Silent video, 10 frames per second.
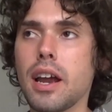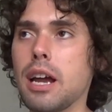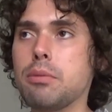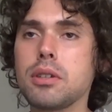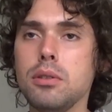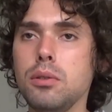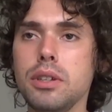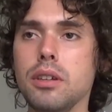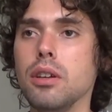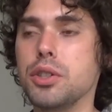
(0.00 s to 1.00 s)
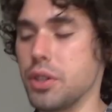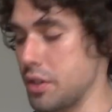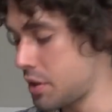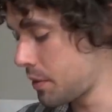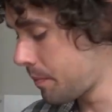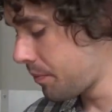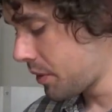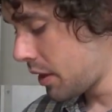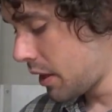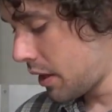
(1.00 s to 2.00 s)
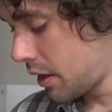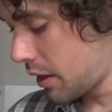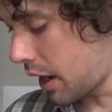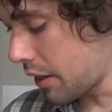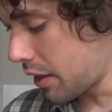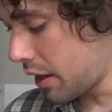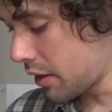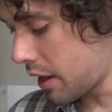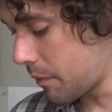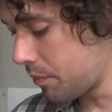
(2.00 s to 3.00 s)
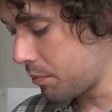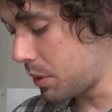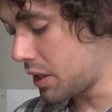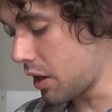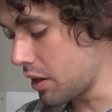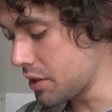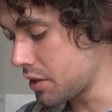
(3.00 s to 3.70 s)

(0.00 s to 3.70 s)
absolutely delicious. I think that because